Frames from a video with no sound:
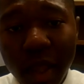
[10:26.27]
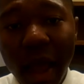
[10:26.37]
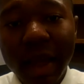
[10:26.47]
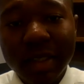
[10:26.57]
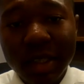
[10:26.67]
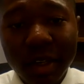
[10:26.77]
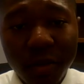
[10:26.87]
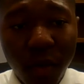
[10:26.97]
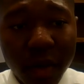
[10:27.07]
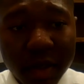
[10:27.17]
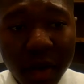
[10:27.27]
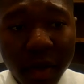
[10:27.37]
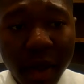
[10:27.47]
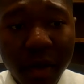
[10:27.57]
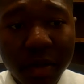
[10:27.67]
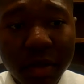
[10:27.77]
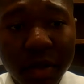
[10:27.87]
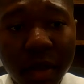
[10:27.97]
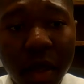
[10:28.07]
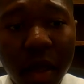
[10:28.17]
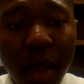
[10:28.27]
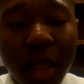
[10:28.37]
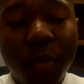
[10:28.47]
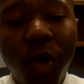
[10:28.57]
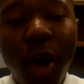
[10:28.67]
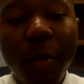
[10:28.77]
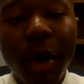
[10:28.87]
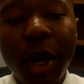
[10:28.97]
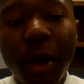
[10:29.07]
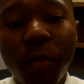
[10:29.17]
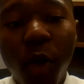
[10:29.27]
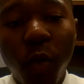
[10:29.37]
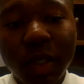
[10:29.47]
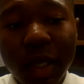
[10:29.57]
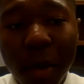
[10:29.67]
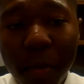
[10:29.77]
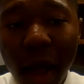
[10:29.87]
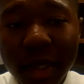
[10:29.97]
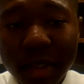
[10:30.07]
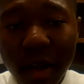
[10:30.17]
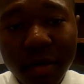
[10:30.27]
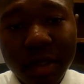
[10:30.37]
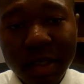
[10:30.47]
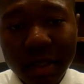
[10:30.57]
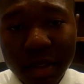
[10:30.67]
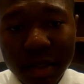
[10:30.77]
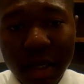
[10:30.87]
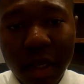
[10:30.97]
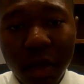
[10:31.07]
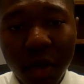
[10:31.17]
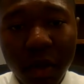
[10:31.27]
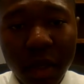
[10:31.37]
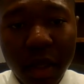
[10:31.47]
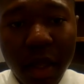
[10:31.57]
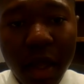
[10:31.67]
high CD4 cell counts. The primary endpoint was a composite of diseases, including